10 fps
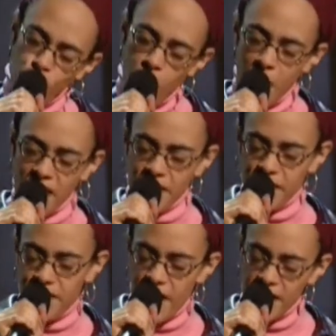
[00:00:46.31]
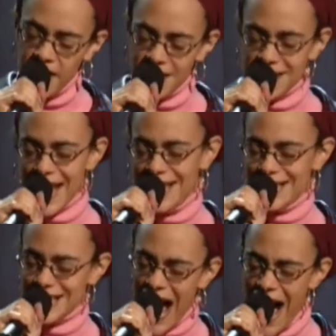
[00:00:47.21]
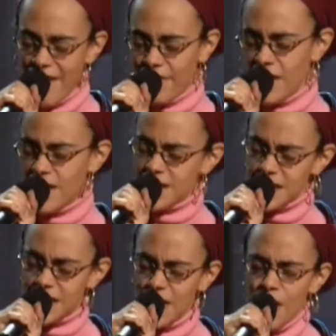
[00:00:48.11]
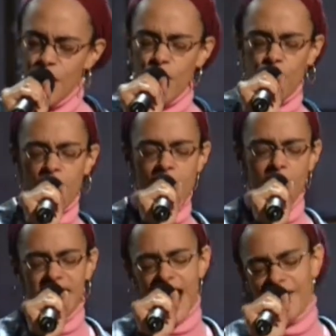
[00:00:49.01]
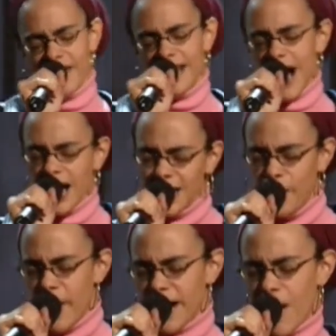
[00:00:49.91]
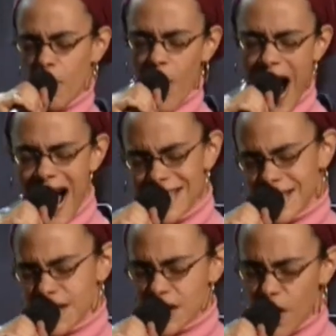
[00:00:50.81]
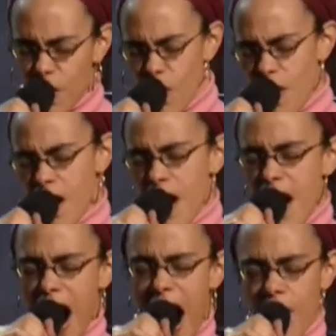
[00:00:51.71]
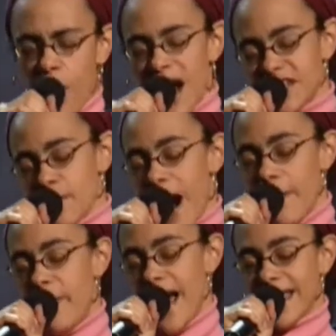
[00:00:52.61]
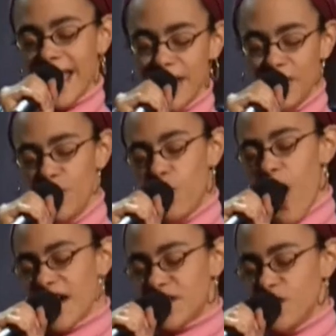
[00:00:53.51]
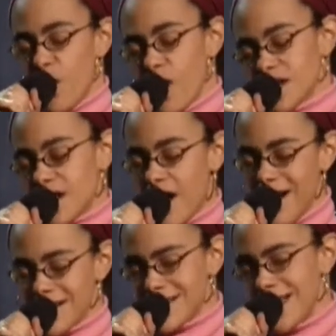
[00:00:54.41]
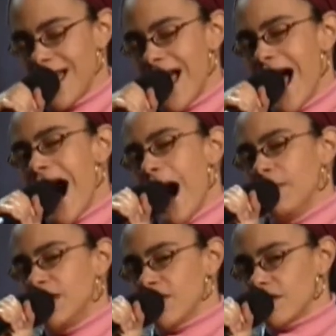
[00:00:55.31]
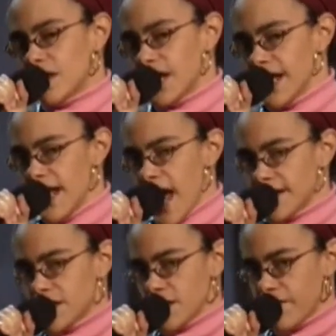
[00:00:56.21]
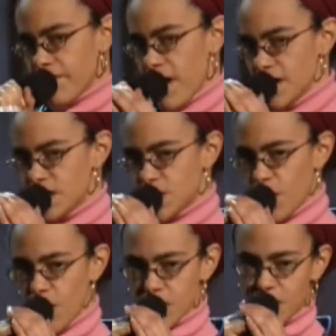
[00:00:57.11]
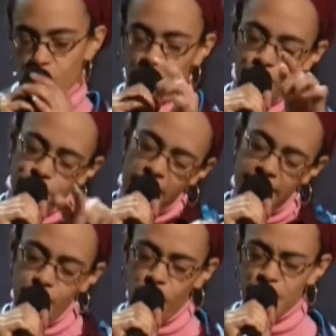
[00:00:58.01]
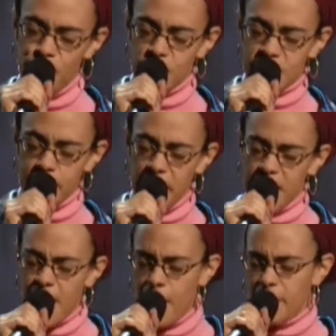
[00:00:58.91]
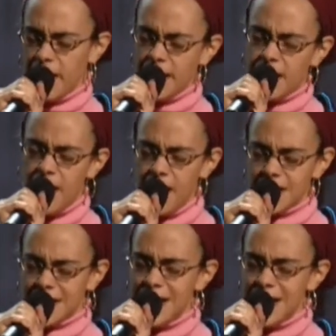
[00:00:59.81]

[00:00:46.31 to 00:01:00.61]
motherfuckers and jivers who come in every color, but I'm wiser, so I watch my back and you watch yours, cause I'm lurking at your front door, so get ready when you see me coming, cause